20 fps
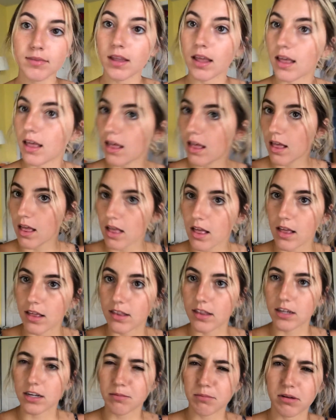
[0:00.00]

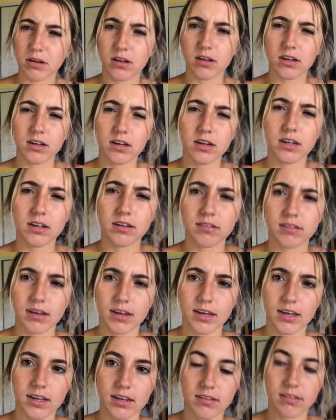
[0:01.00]
I think I'm on
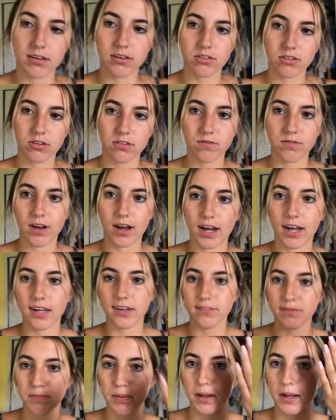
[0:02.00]
day 6 or
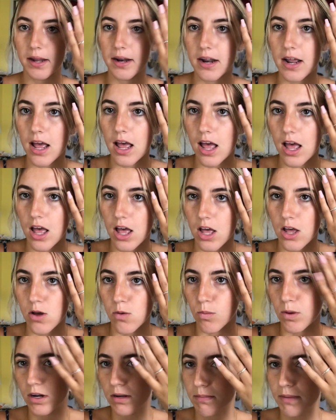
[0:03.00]
5, but
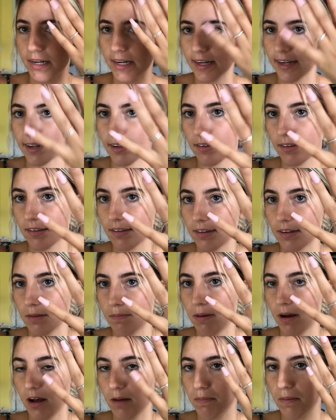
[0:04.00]
one of my nails
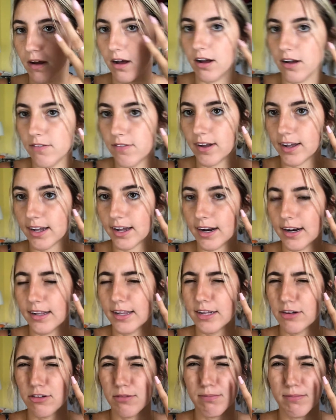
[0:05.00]
did pop off. I kind of
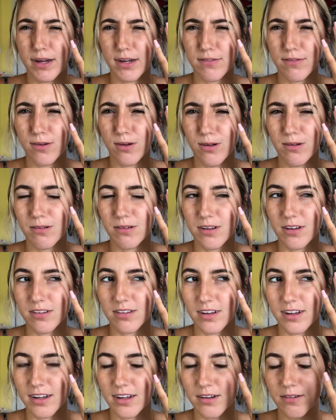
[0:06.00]
think it was my fault
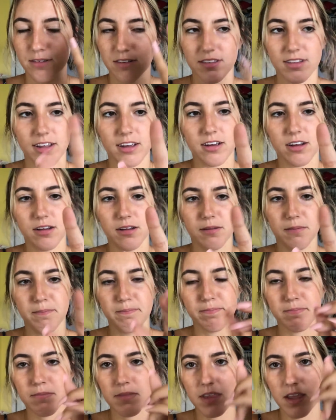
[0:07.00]
because I was like
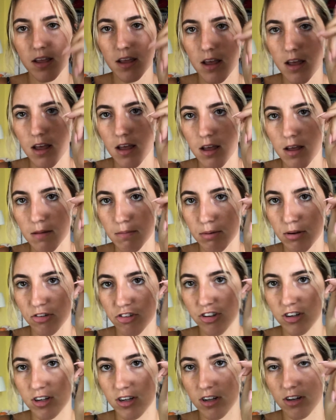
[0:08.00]

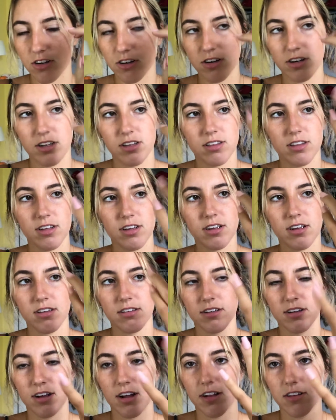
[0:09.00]
pushing underneath it because
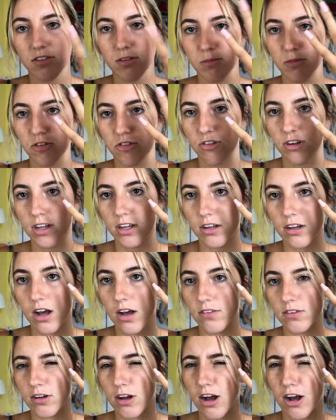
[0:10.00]
it got so much like
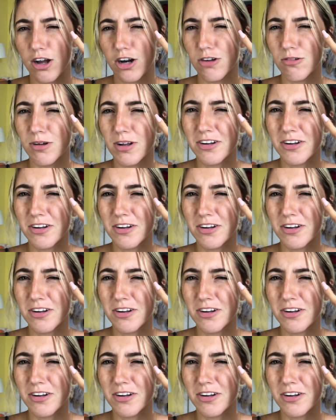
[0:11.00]
avocado